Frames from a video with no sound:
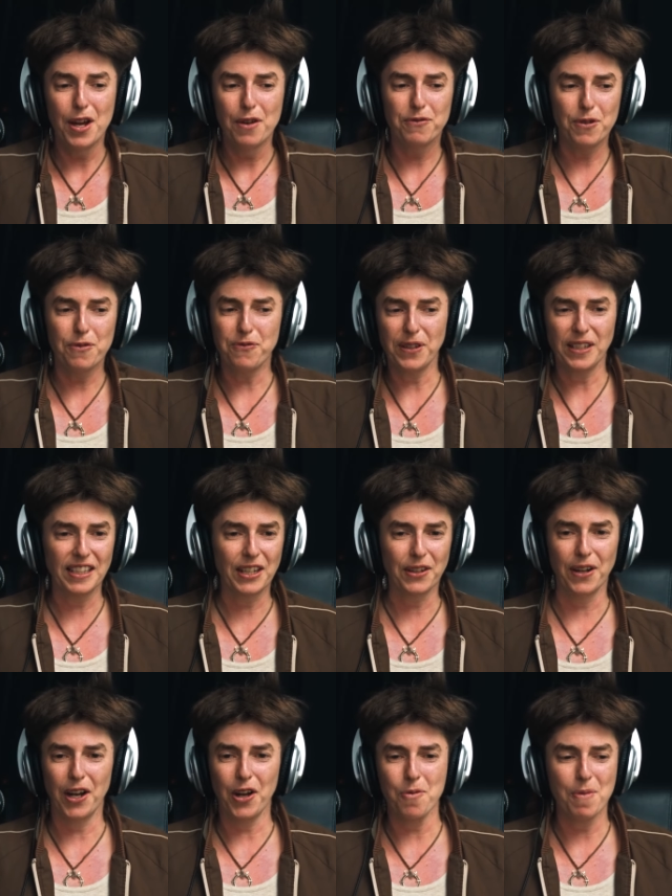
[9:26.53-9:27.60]
for fiddling
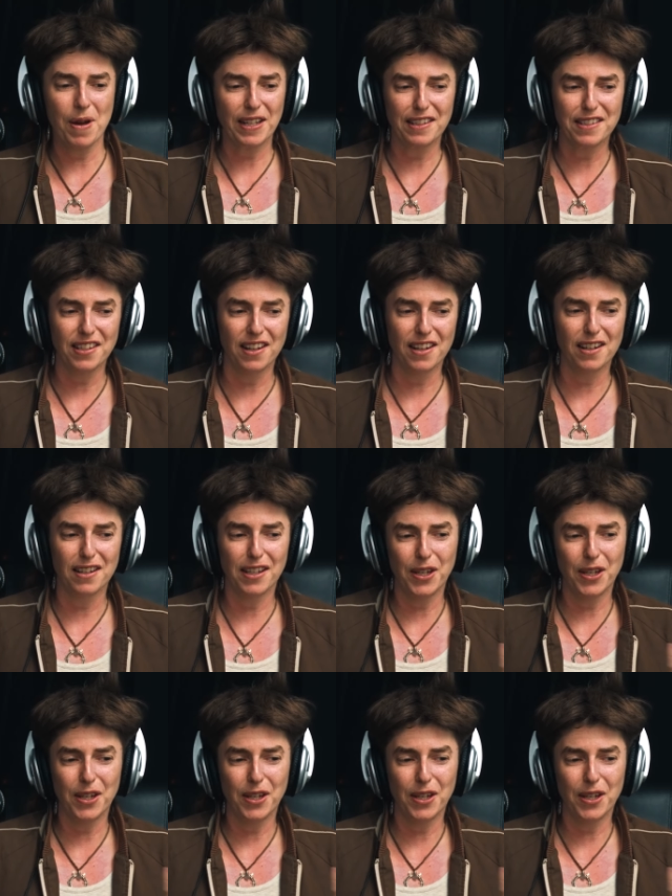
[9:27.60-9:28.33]
around on my guitar